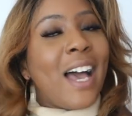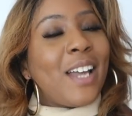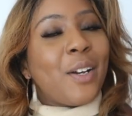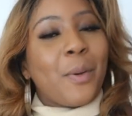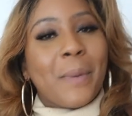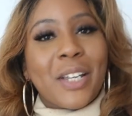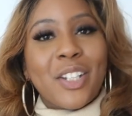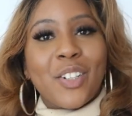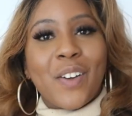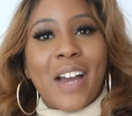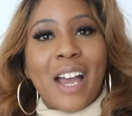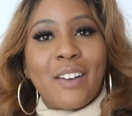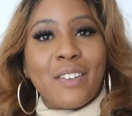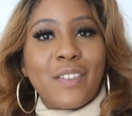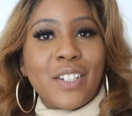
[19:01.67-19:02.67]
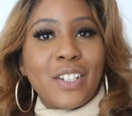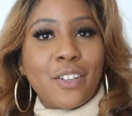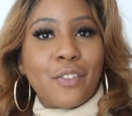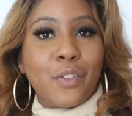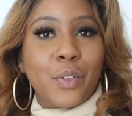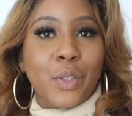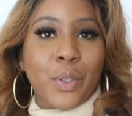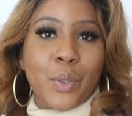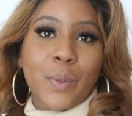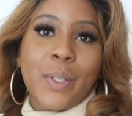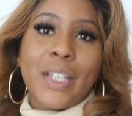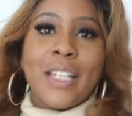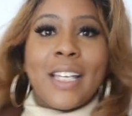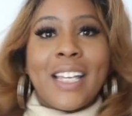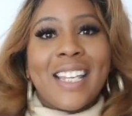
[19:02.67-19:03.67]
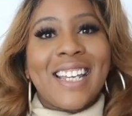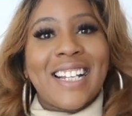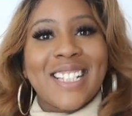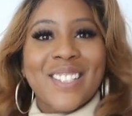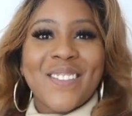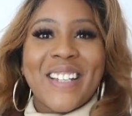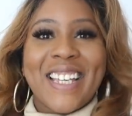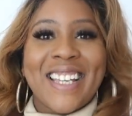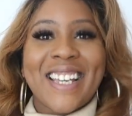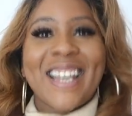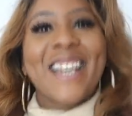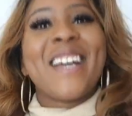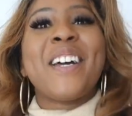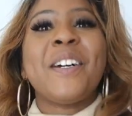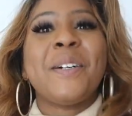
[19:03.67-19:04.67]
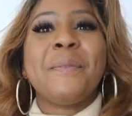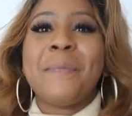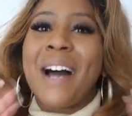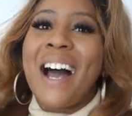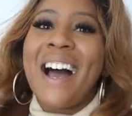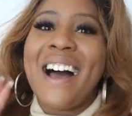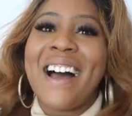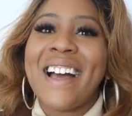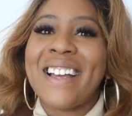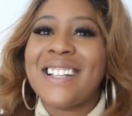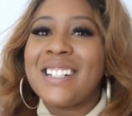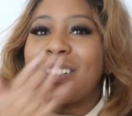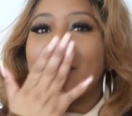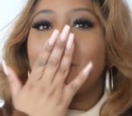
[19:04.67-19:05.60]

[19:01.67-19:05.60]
And I'll make sure I have a video for you next week. Bye.